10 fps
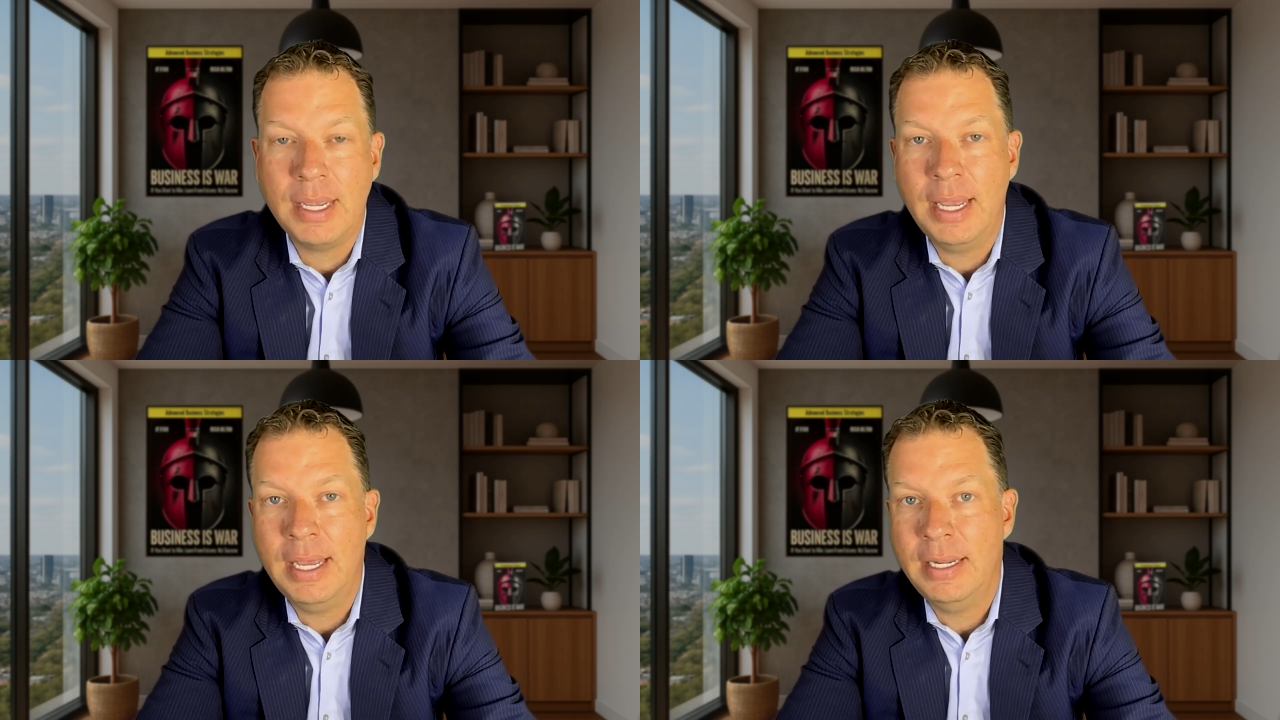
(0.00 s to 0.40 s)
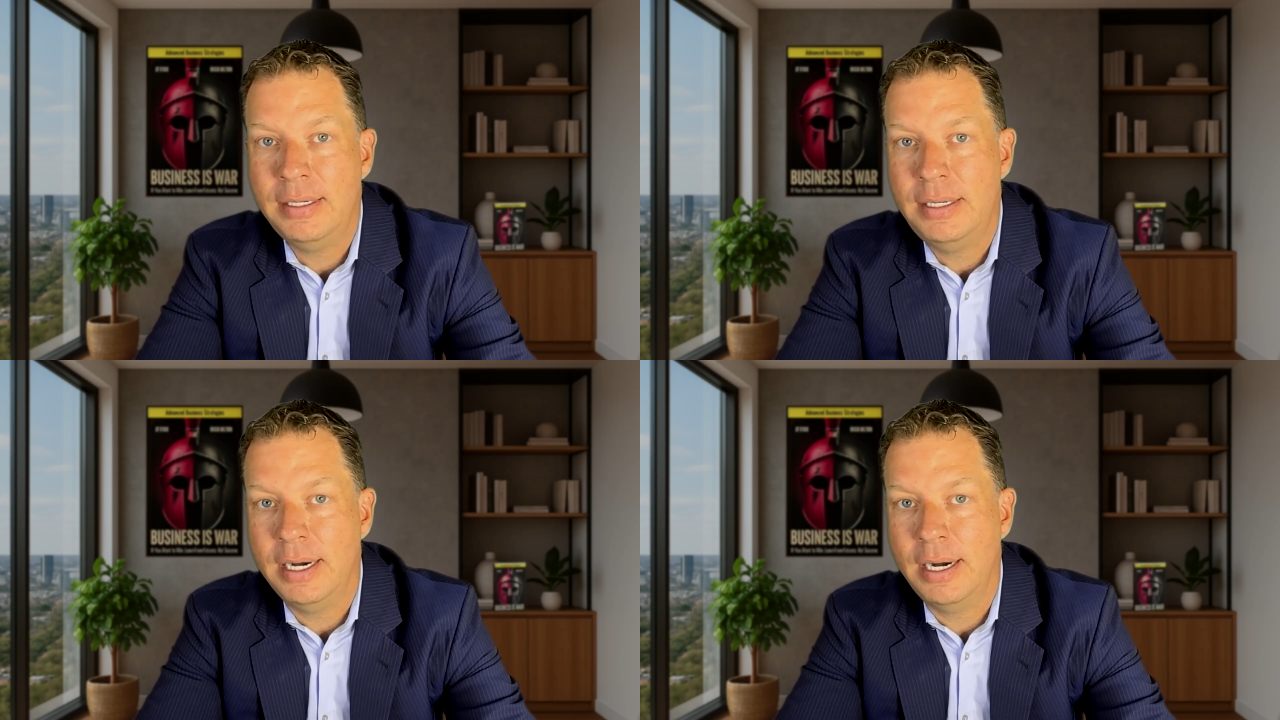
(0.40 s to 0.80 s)

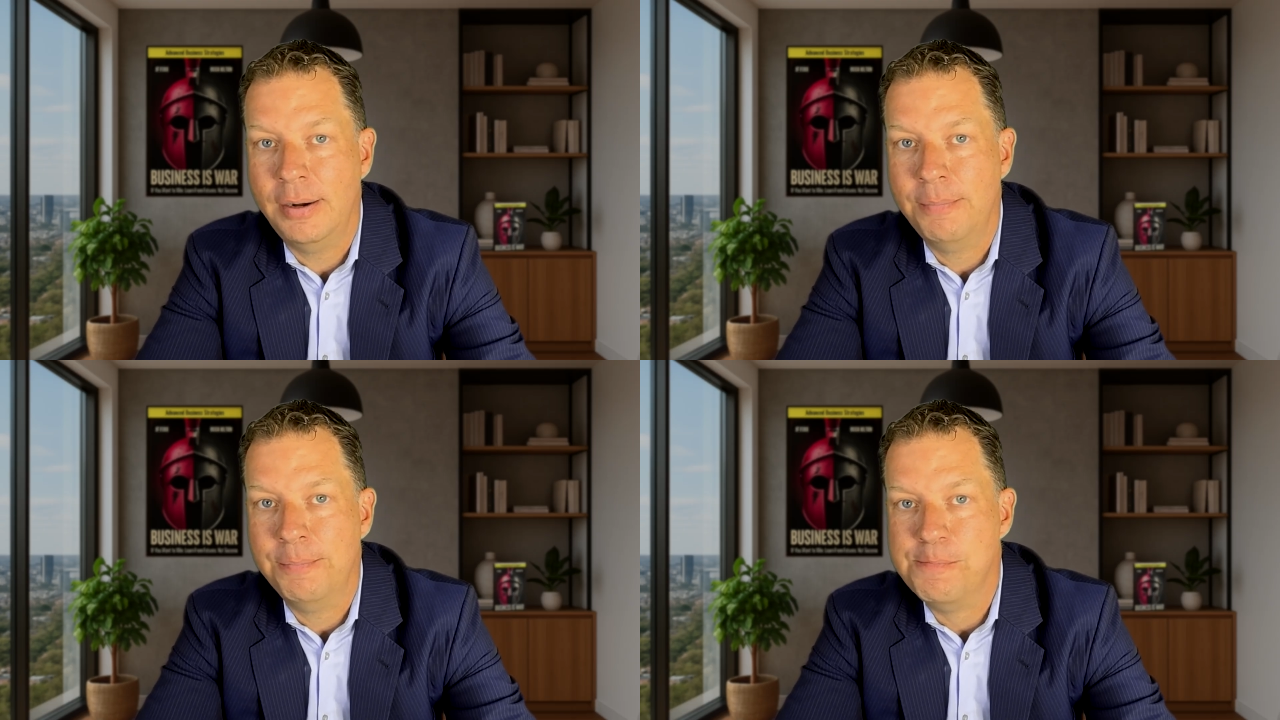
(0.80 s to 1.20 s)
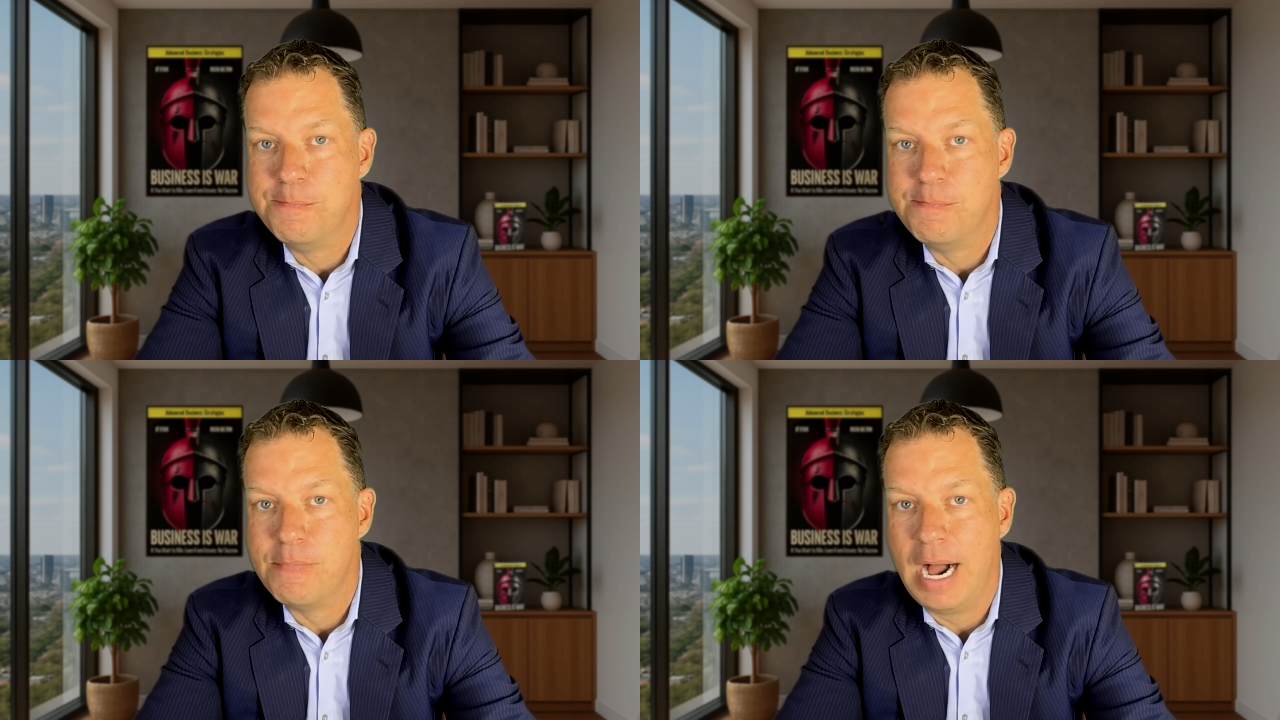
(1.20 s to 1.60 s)
And
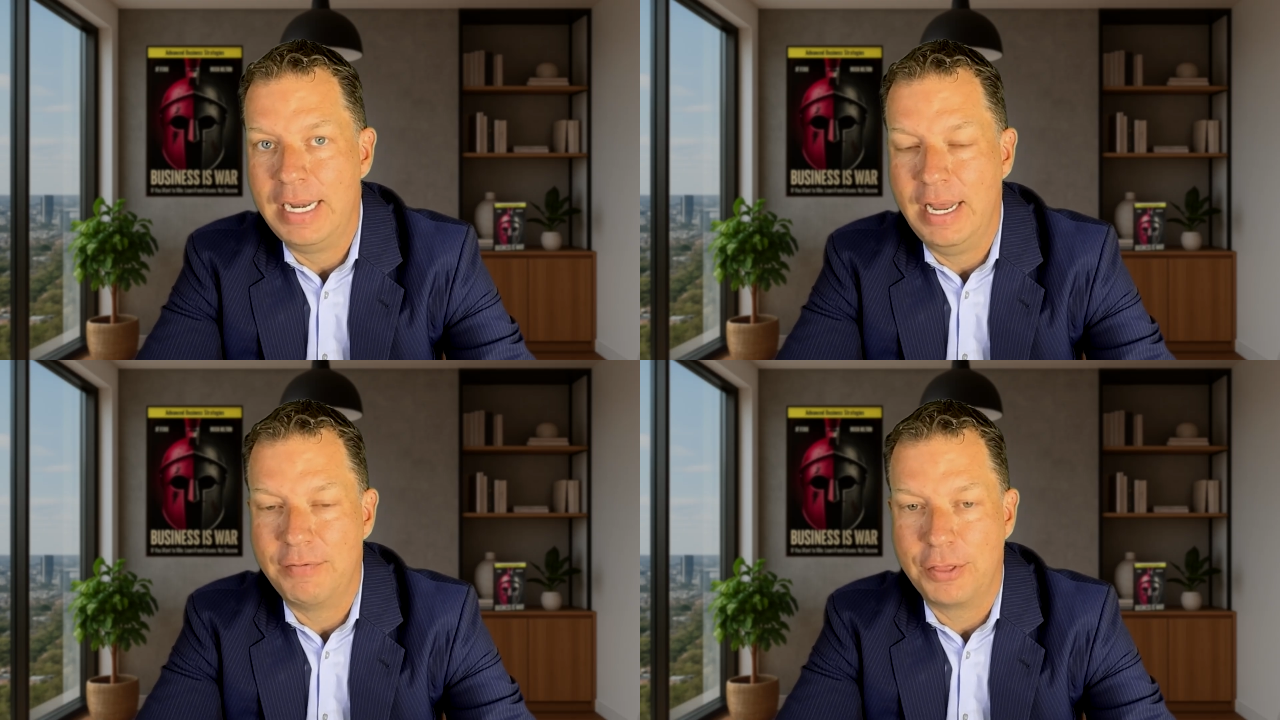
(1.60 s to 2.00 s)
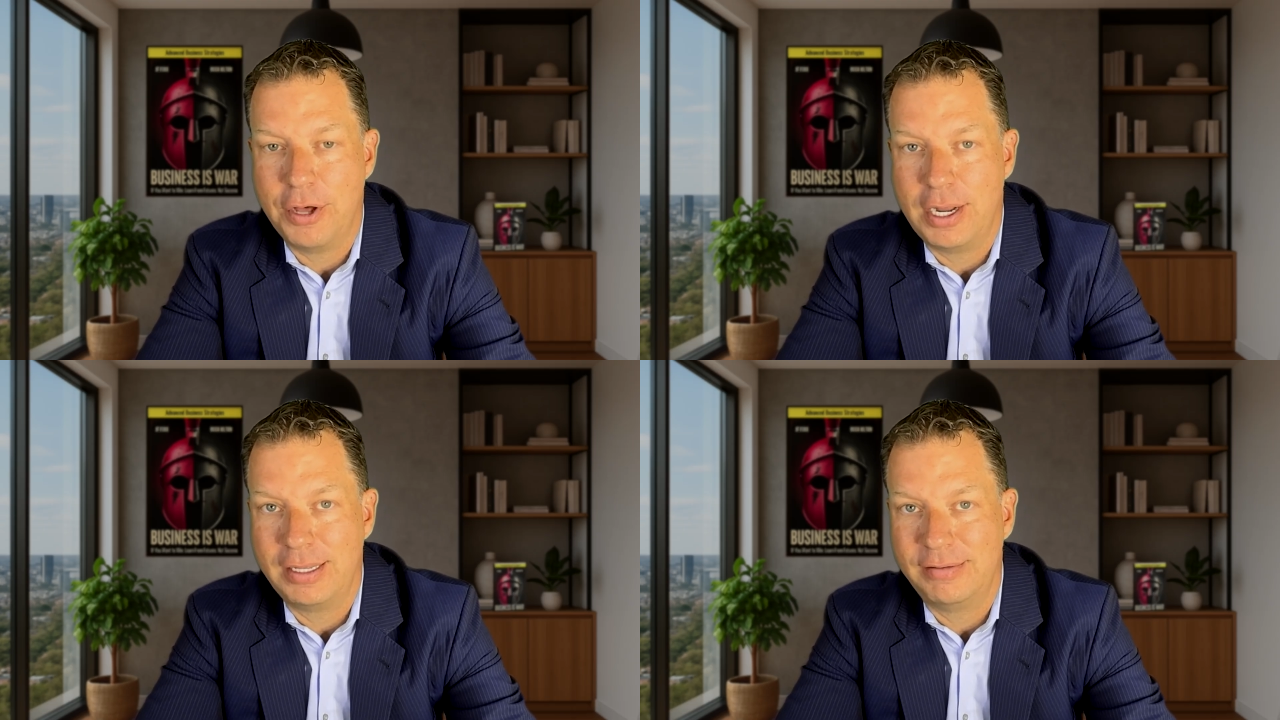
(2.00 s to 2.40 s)
I never
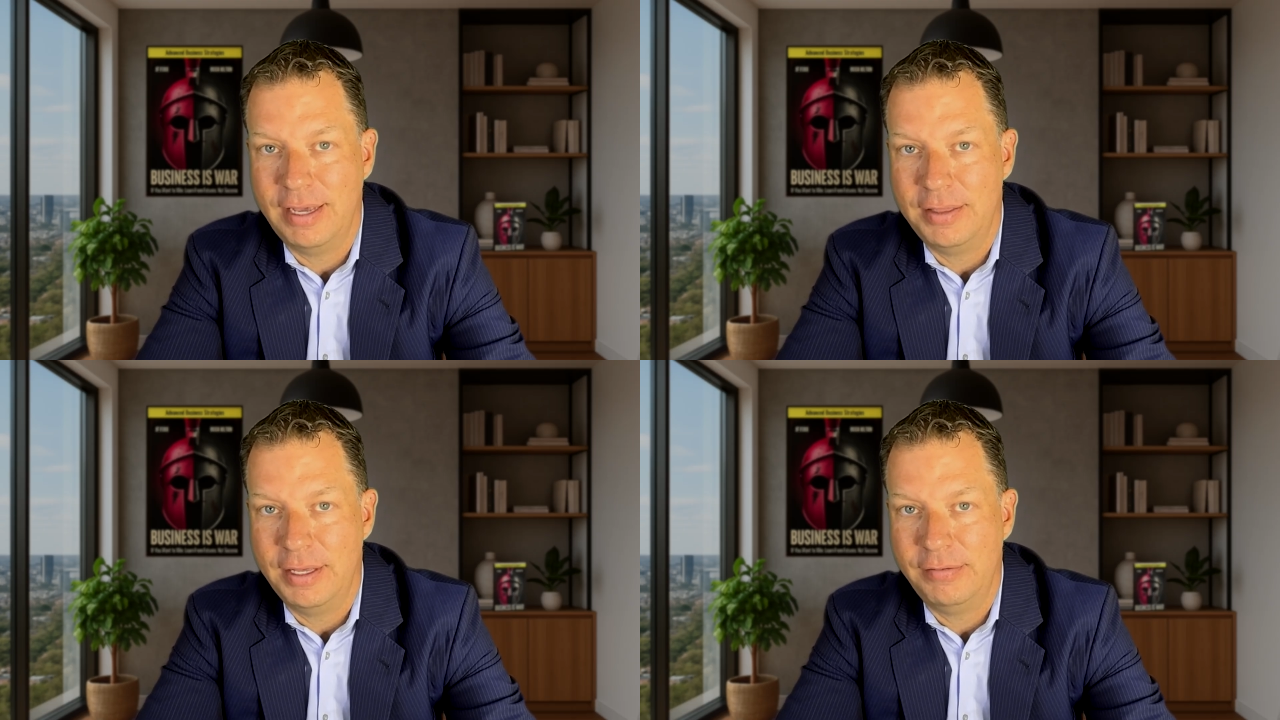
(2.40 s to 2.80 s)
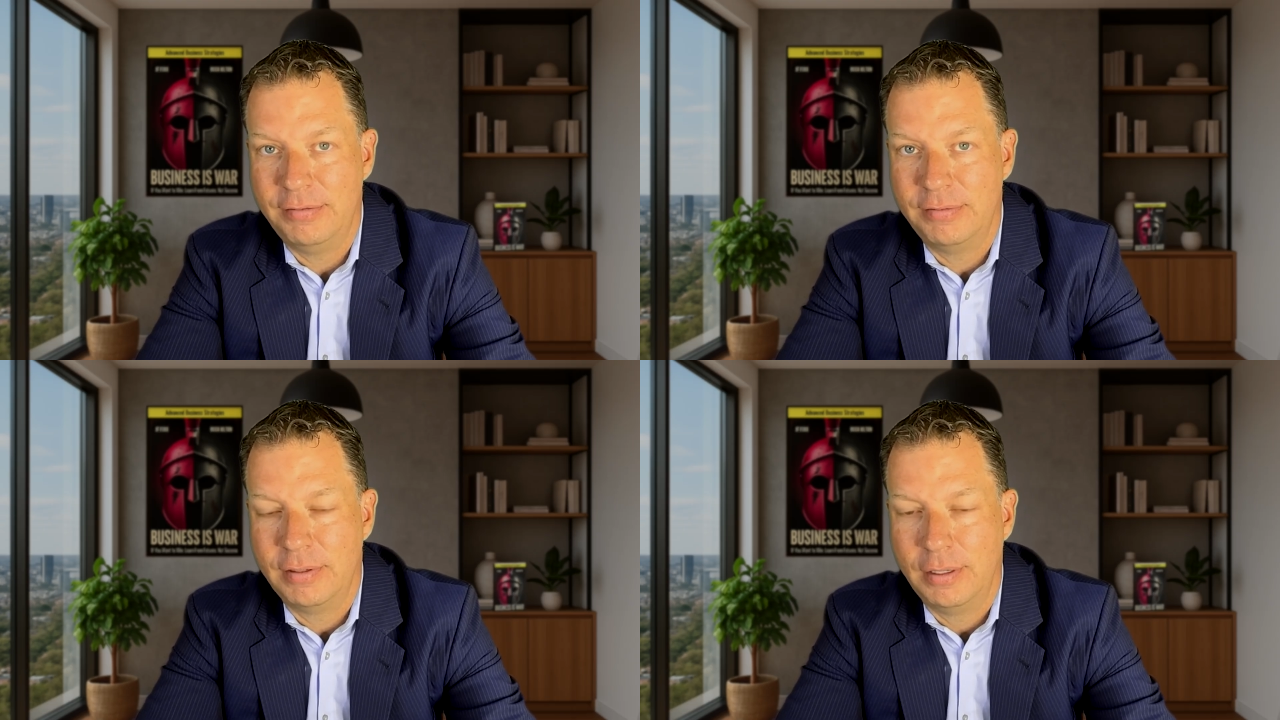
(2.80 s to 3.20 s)
thought I'd say
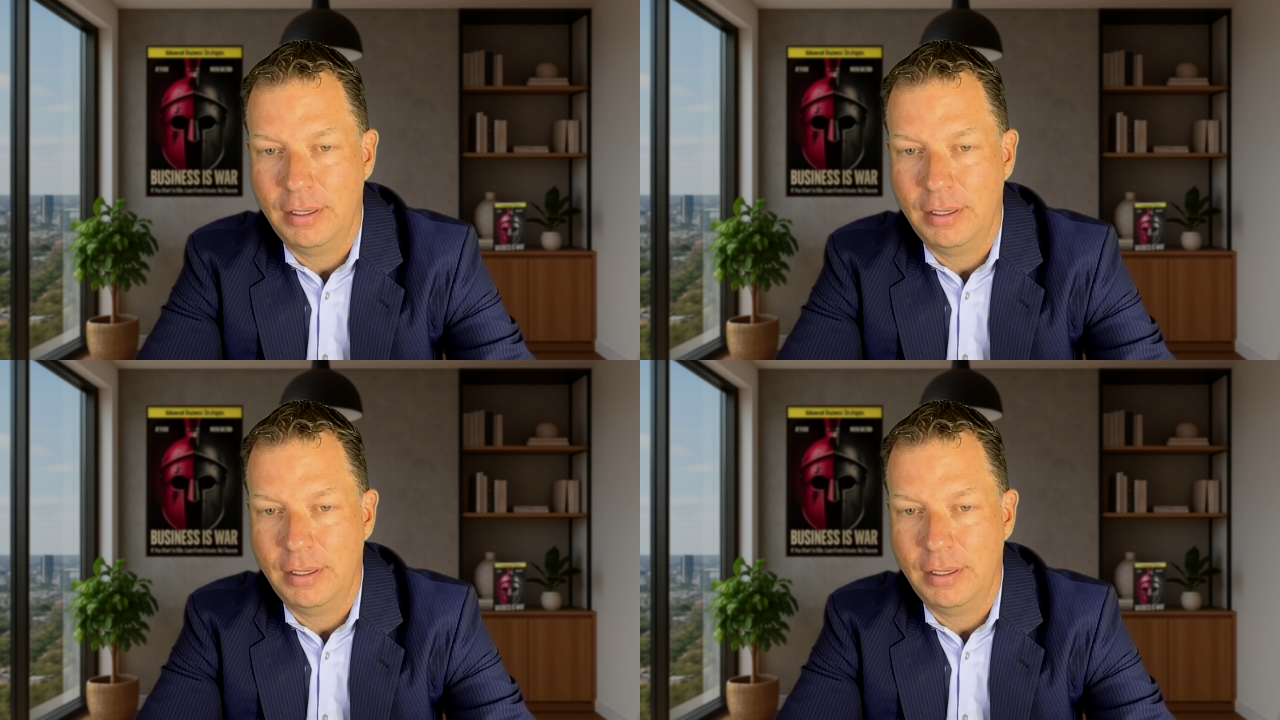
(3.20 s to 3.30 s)
this,